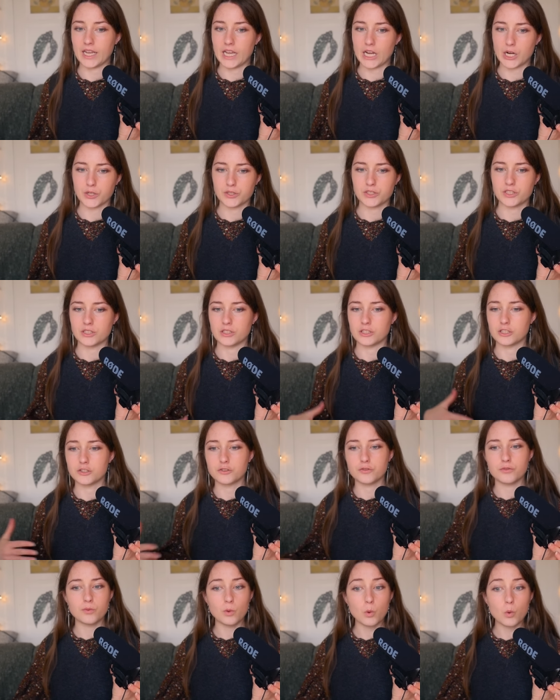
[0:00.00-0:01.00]
character is
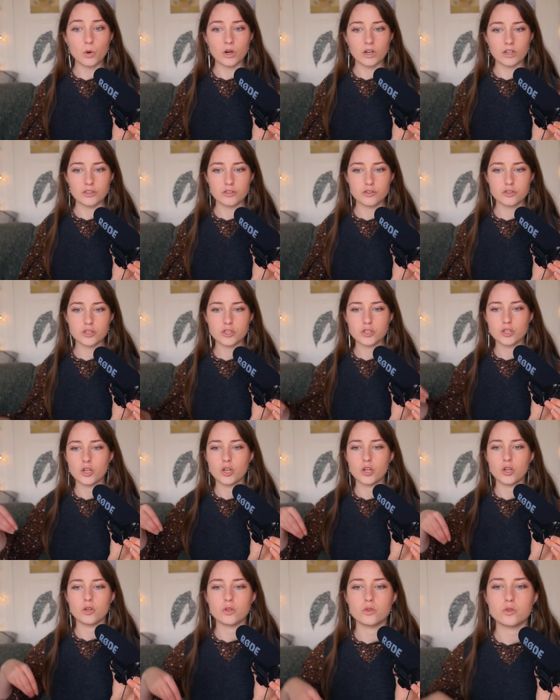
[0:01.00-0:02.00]
forced
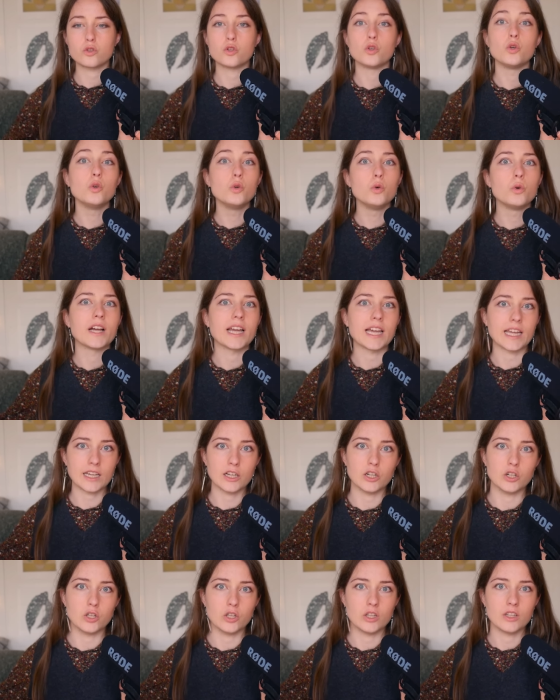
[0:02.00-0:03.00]
to
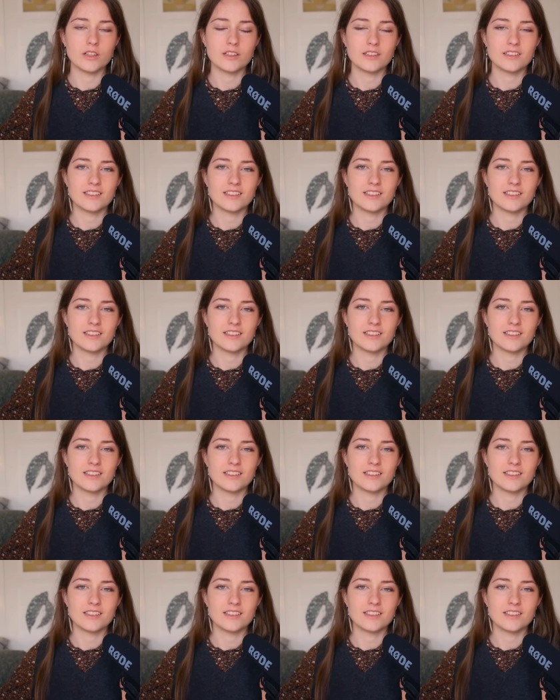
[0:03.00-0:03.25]
kill.